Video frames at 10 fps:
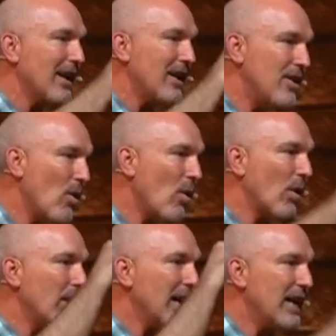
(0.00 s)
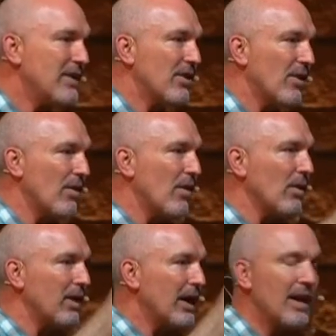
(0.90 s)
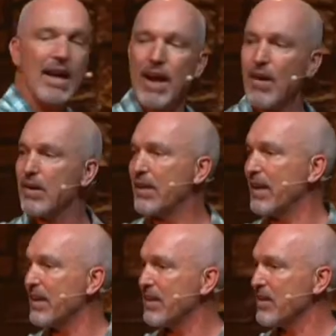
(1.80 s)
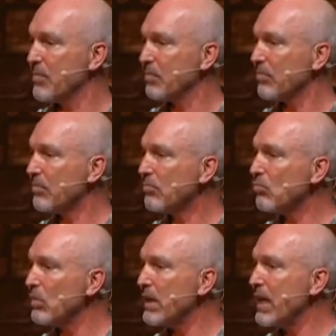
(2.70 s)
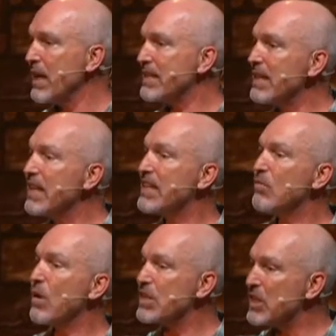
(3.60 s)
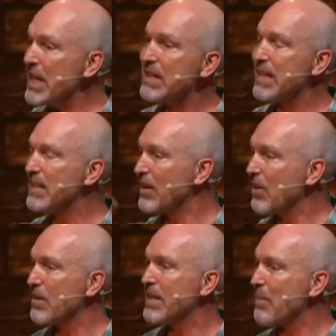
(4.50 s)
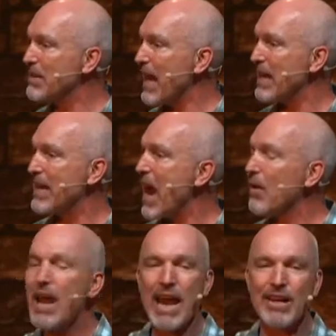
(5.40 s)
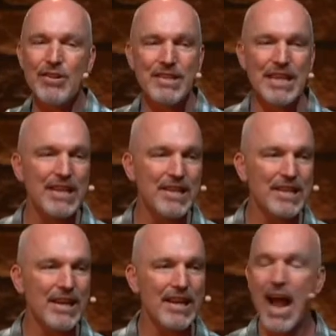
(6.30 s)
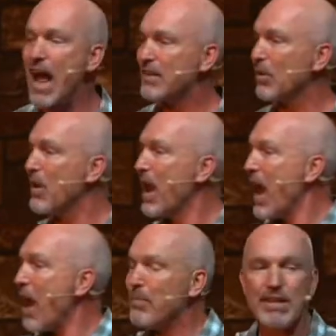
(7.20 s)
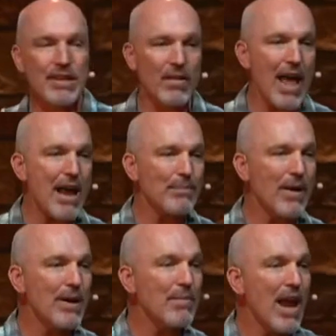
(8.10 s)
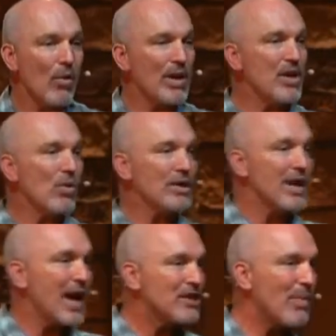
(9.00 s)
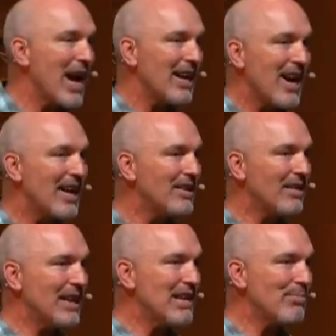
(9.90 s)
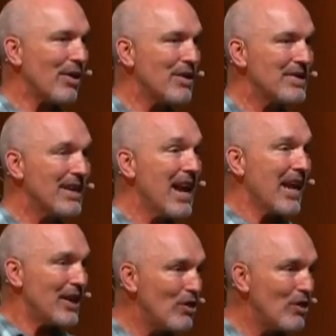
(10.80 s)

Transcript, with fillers: your eternal inheritance? See, this is what Jesus turns upside down. And you see this in the gospel. Up until that time, when you were touched by an unclean person, you